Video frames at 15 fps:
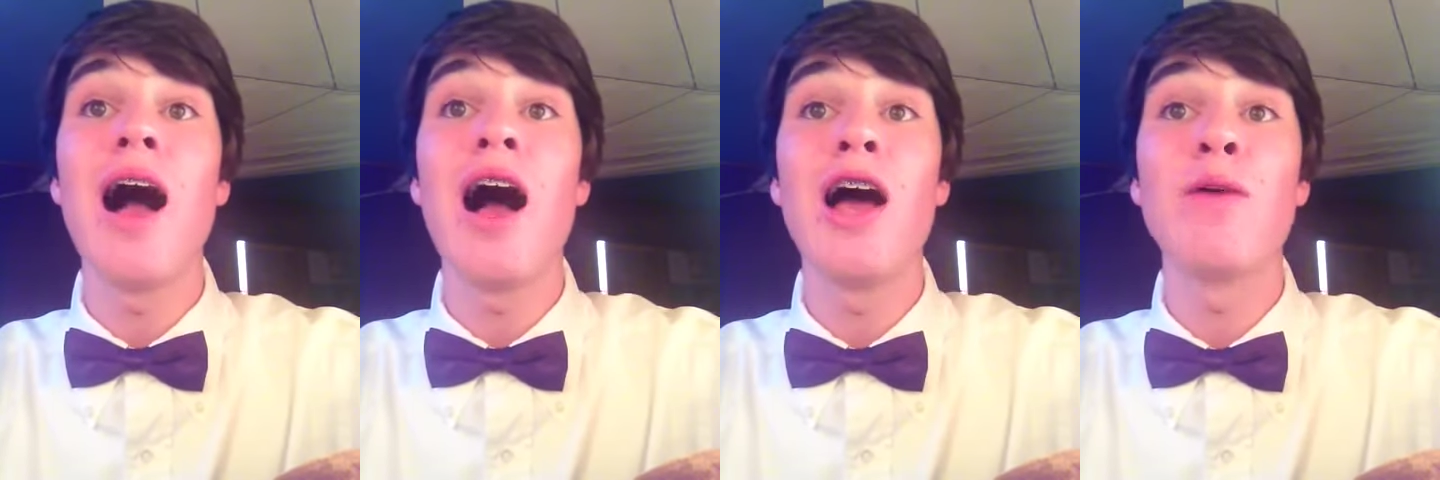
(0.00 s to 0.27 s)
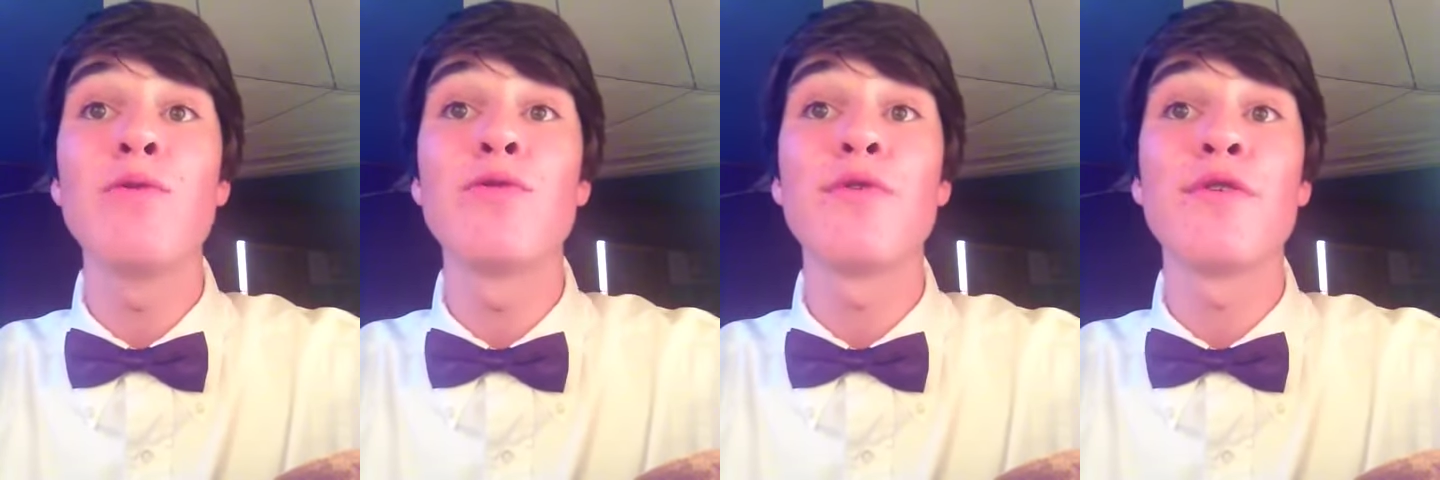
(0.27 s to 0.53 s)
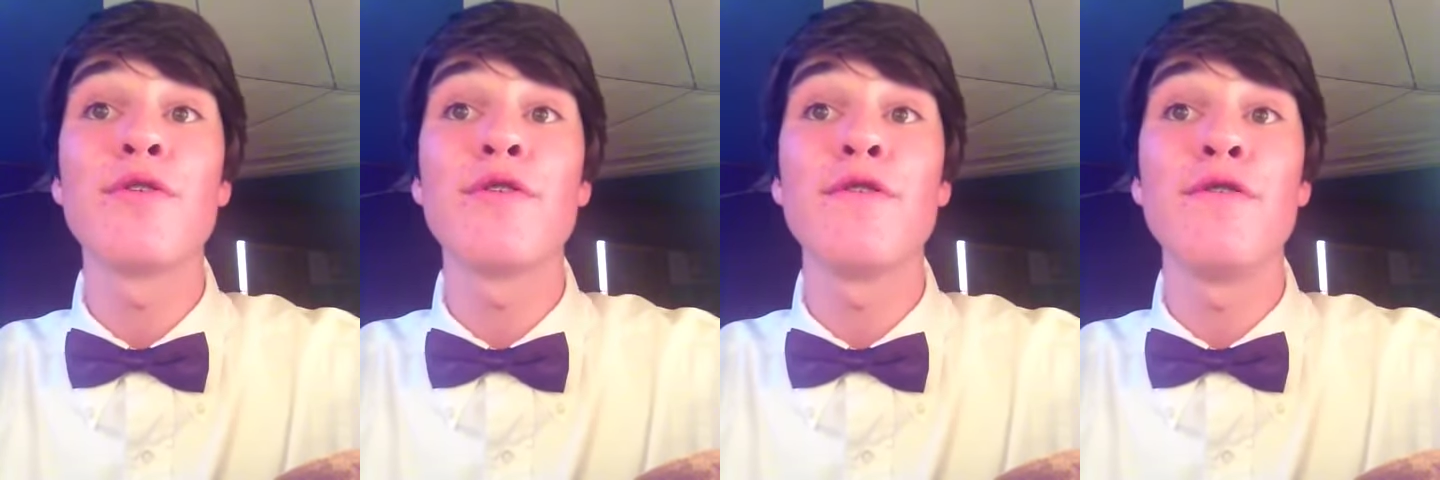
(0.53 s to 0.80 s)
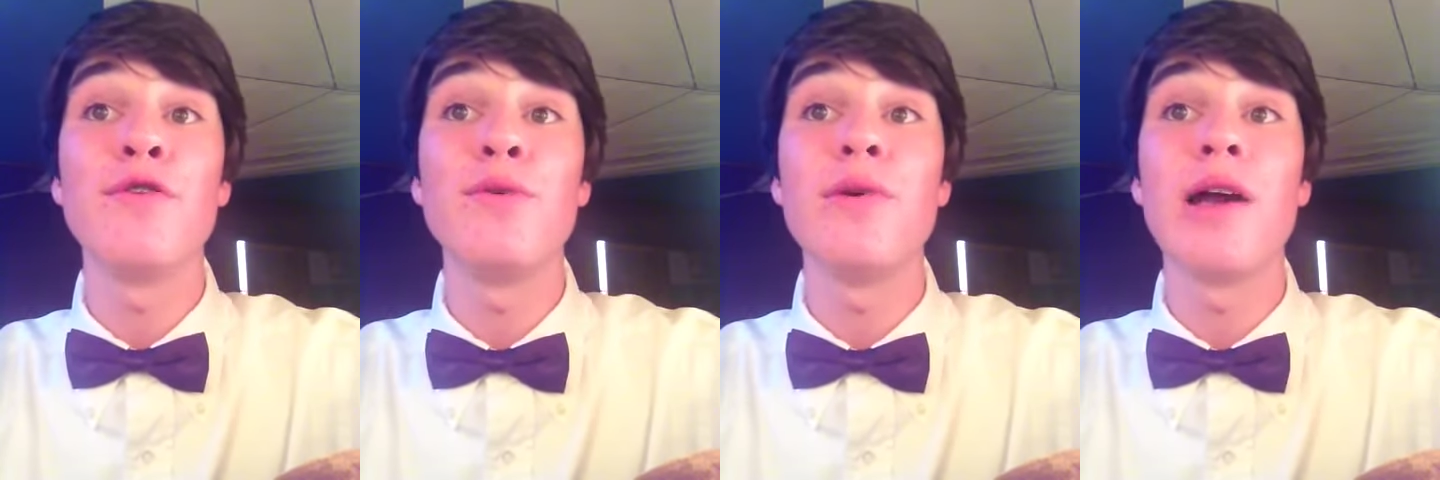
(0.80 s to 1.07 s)
I was one of the
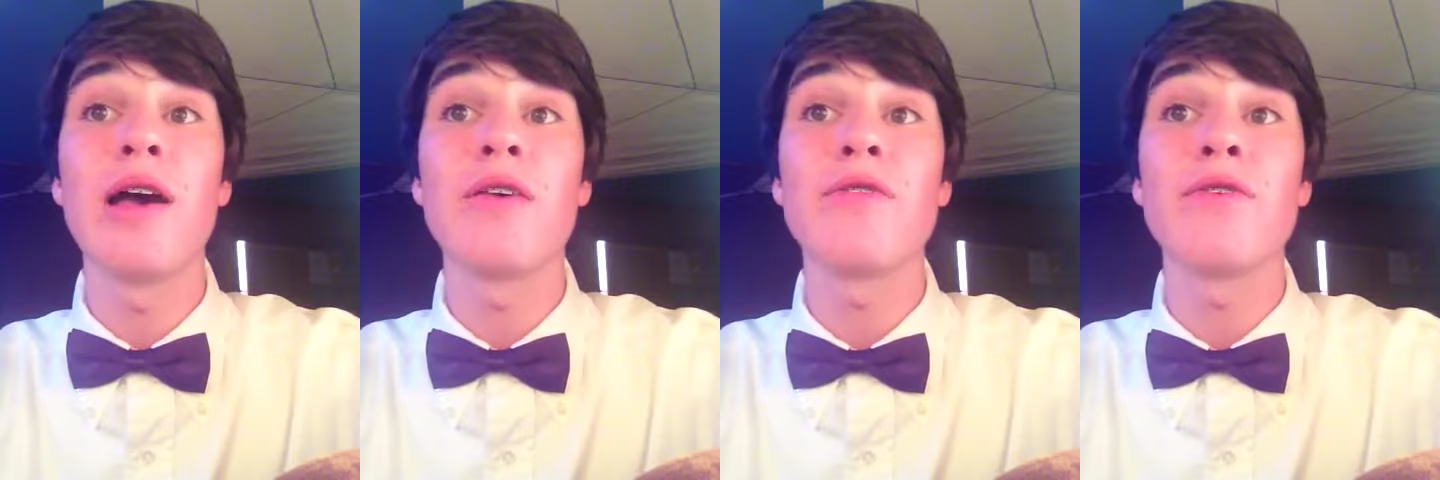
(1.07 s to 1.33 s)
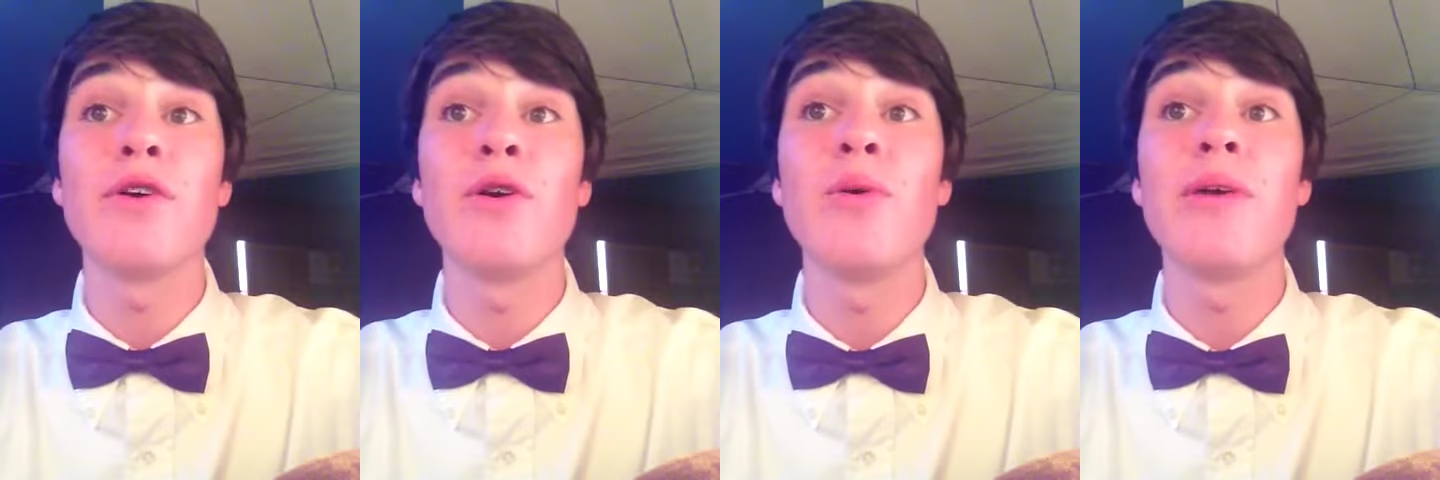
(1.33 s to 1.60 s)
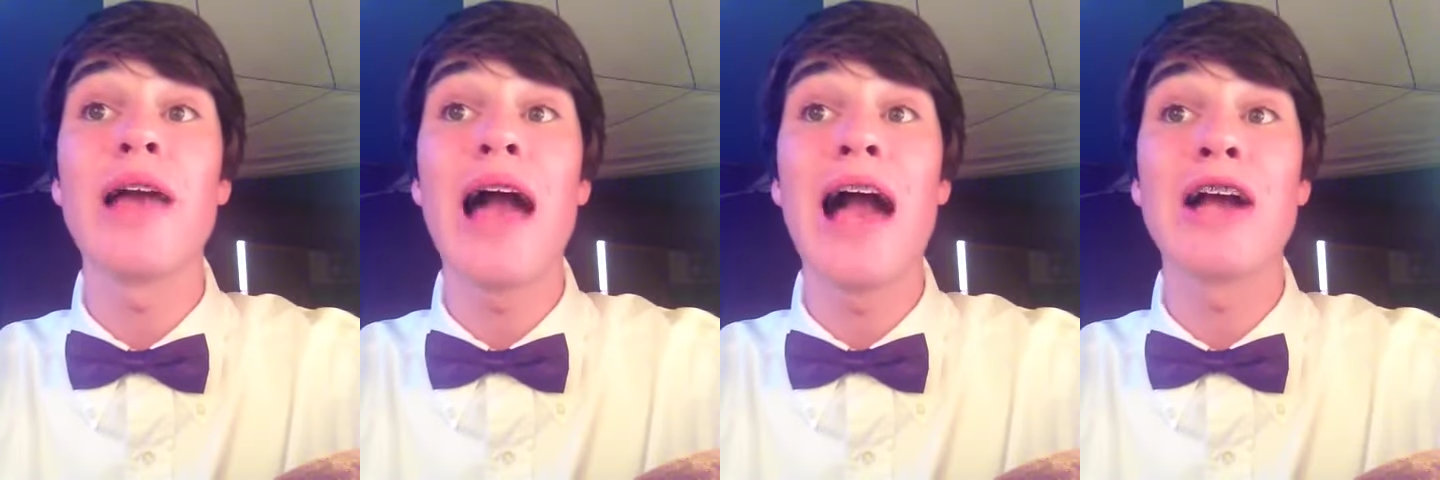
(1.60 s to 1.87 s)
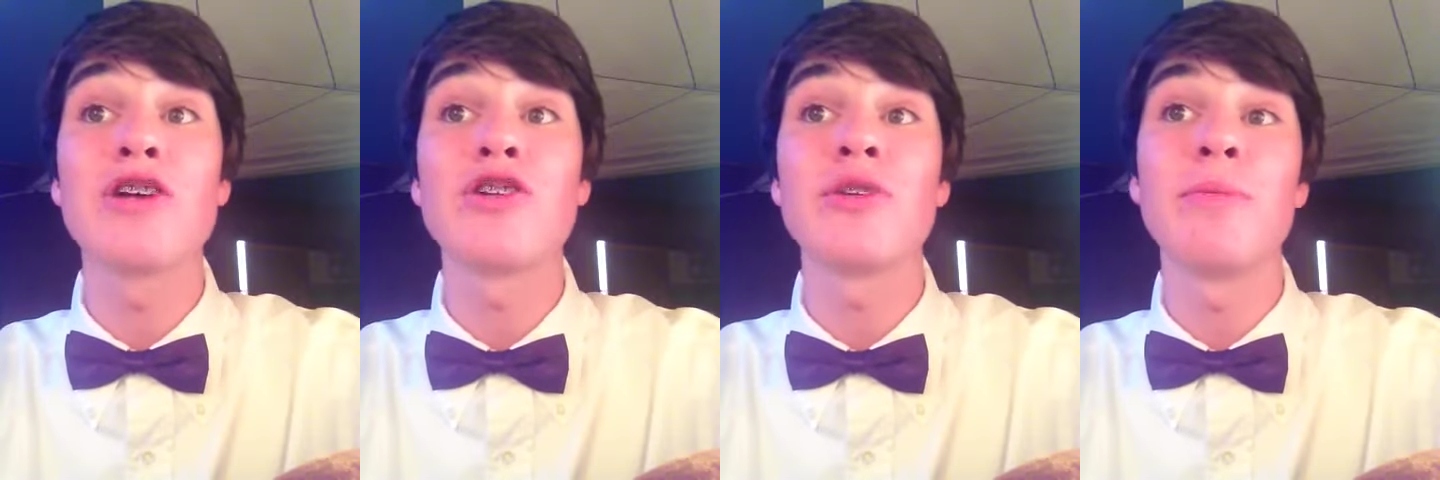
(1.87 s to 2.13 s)
few guests who had
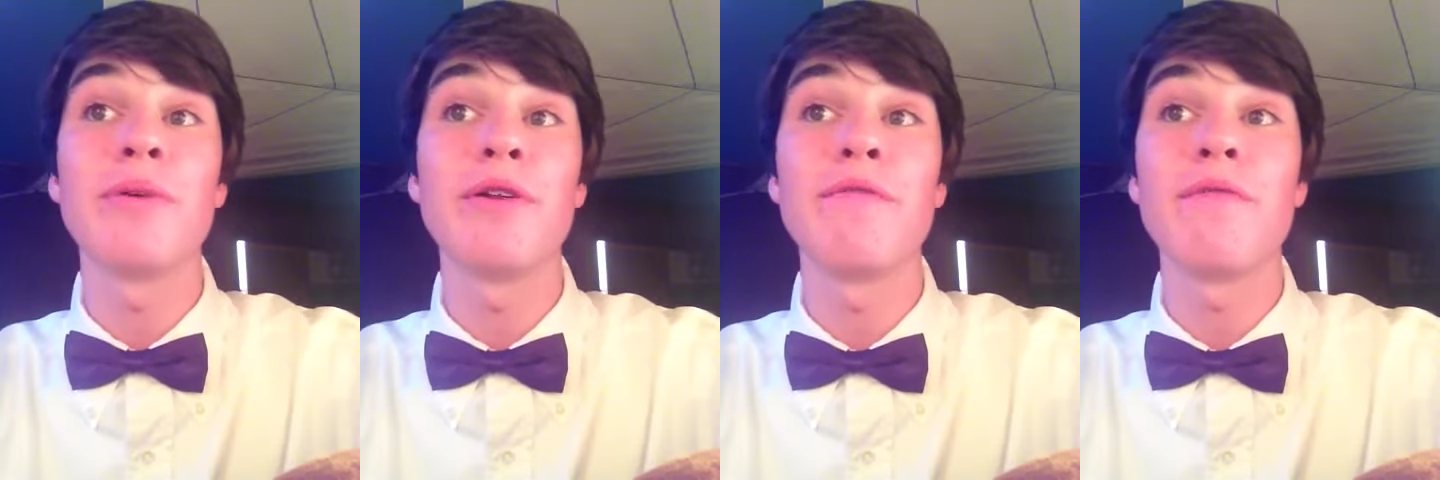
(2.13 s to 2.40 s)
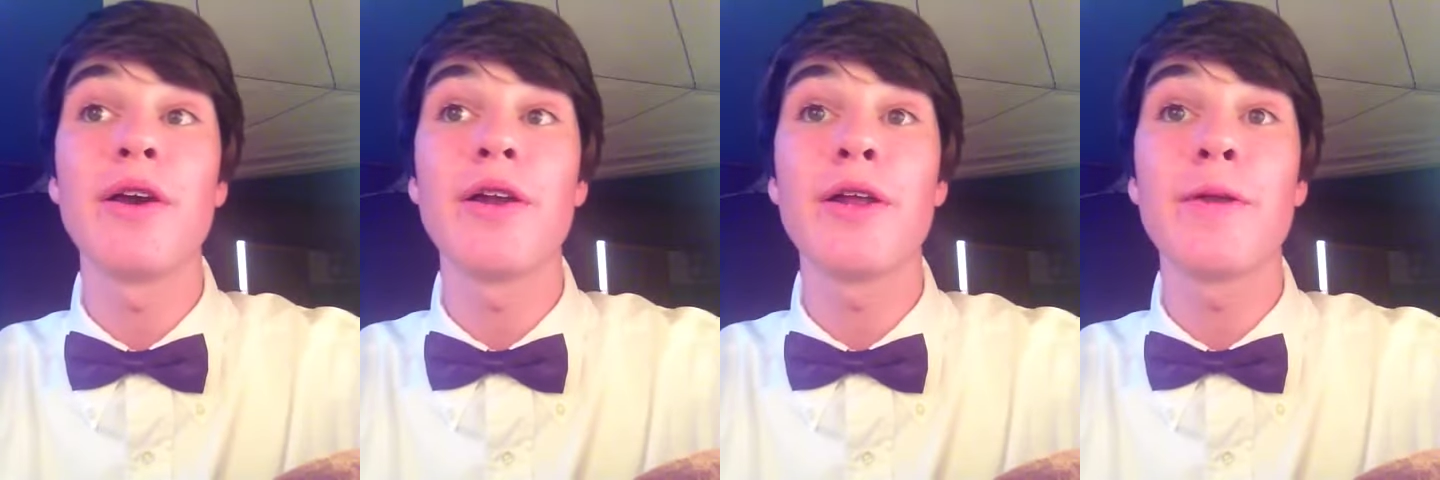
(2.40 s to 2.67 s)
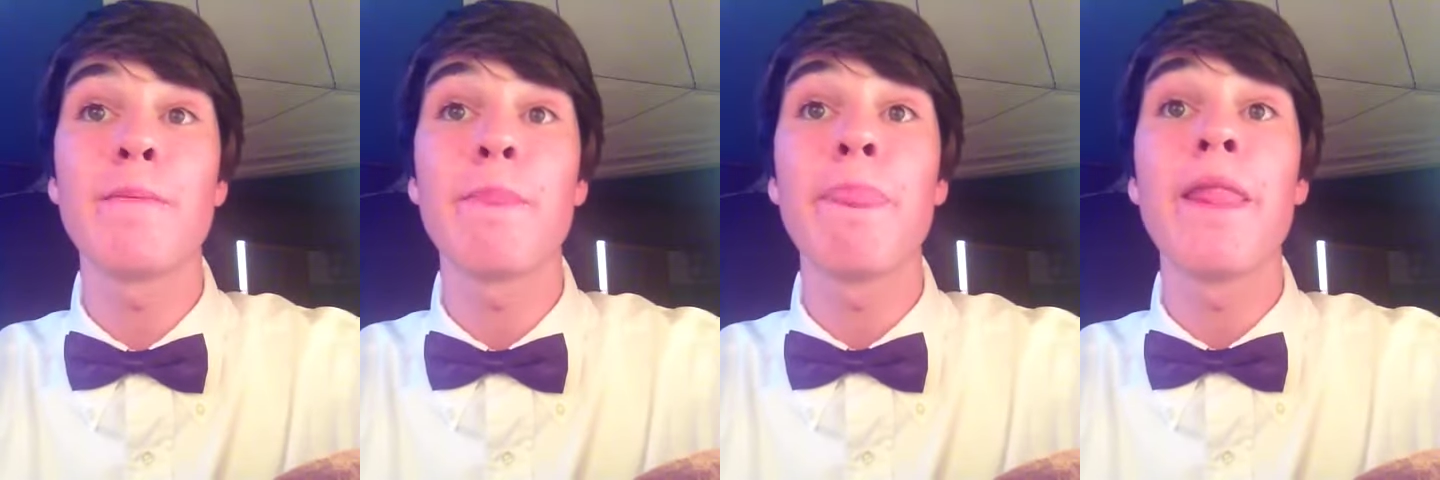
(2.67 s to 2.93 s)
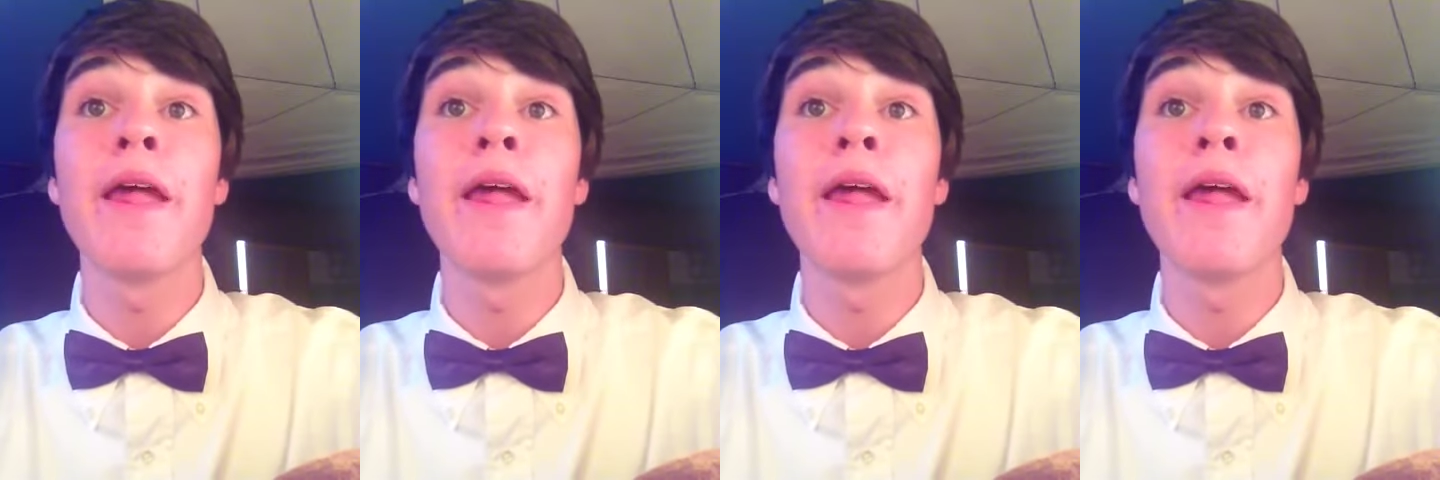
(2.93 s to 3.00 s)
actually been invited.